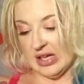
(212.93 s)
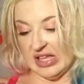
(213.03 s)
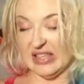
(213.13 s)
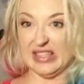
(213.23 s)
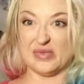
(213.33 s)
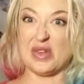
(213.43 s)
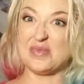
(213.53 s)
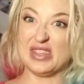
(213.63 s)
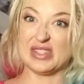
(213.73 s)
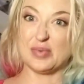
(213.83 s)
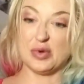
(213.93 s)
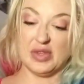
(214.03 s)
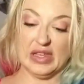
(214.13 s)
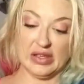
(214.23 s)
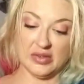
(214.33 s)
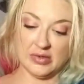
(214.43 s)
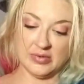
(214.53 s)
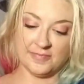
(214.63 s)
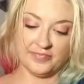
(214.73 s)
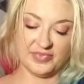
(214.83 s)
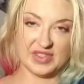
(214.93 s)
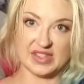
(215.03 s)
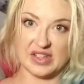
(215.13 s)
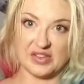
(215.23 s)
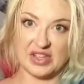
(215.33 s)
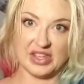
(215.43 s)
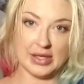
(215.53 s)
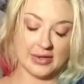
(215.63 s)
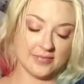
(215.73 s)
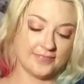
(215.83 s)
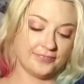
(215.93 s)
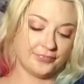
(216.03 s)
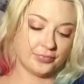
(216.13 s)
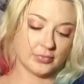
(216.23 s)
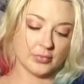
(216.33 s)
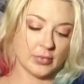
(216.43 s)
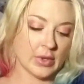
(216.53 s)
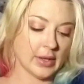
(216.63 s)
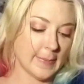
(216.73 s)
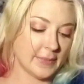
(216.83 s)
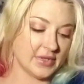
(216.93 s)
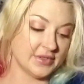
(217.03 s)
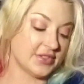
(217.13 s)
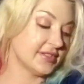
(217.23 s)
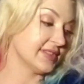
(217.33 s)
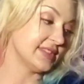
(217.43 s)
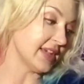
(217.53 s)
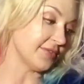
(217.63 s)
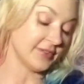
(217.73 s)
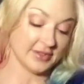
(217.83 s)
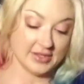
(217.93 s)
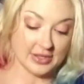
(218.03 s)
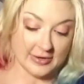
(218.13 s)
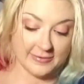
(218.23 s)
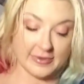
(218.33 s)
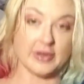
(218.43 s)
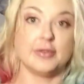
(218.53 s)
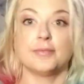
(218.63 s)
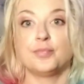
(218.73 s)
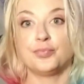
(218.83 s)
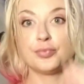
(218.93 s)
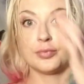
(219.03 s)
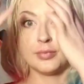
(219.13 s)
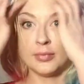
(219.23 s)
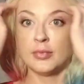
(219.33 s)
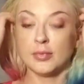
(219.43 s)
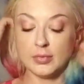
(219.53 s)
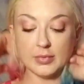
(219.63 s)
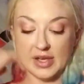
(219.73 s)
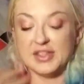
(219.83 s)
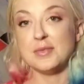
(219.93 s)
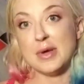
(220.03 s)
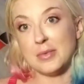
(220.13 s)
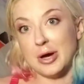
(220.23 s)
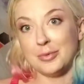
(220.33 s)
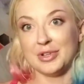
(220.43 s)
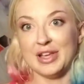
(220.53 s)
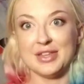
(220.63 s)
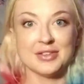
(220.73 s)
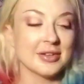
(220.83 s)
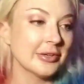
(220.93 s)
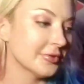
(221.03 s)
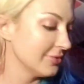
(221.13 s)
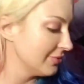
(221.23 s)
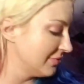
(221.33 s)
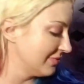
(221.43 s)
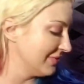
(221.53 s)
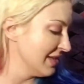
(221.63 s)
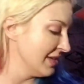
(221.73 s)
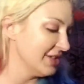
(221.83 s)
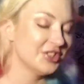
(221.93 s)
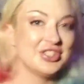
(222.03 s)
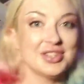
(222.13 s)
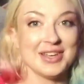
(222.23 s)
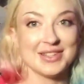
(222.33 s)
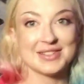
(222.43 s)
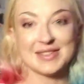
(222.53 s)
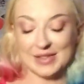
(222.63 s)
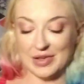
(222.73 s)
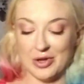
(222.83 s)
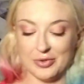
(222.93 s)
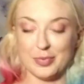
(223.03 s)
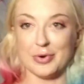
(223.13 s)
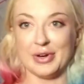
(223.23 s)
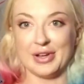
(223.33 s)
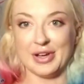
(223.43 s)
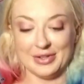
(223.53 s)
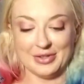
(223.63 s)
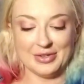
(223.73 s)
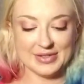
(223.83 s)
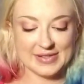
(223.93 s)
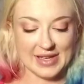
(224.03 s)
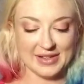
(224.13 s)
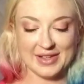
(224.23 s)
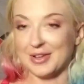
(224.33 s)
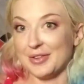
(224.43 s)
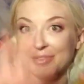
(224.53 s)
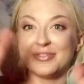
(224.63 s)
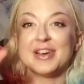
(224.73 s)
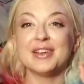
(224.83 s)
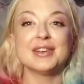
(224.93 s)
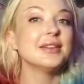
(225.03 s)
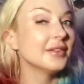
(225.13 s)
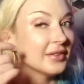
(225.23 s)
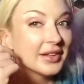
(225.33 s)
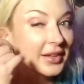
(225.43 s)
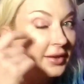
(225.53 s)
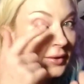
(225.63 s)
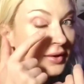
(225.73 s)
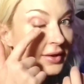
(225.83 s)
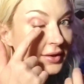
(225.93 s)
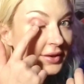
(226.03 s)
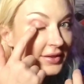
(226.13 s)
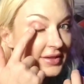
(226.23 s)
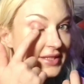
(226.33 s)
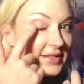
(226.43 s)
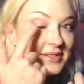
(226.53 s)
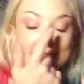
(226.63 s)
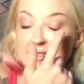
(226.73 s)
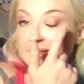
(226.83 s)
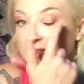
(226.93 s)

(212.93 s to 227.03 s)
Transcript: This might be spooky, because I don't like it. But it's definitely not fun. I think my mom will like it, though. She likes all the boring colors. I like all the fun and, like this.